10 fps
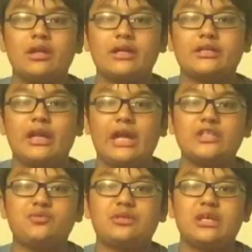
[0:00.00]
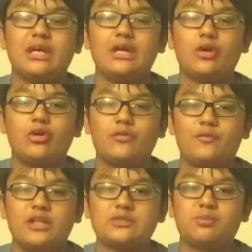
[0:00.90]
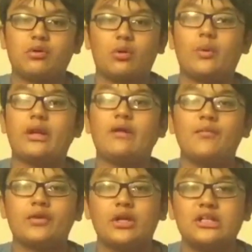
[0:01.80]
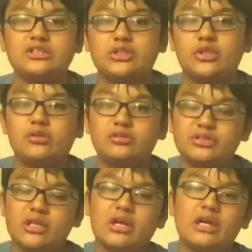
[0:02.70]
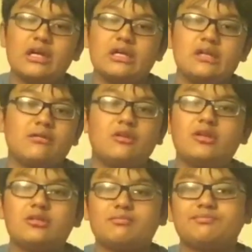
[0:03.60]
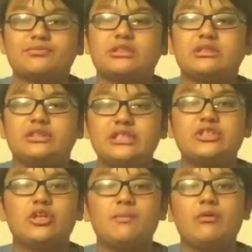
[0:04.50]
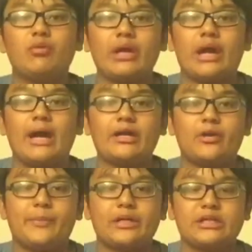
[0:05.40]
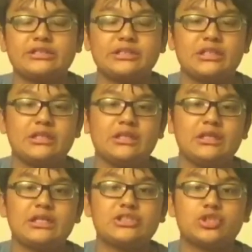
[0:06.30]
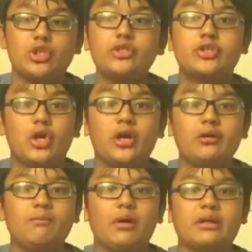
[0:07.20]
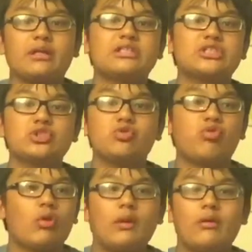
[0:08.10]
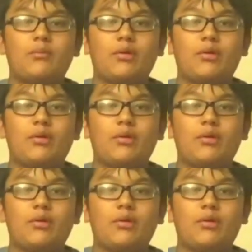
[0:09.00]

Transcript: like the HVK or the Vesper or whatever guns you use, this could have been way higher because it's a good gun, but it's just 4-round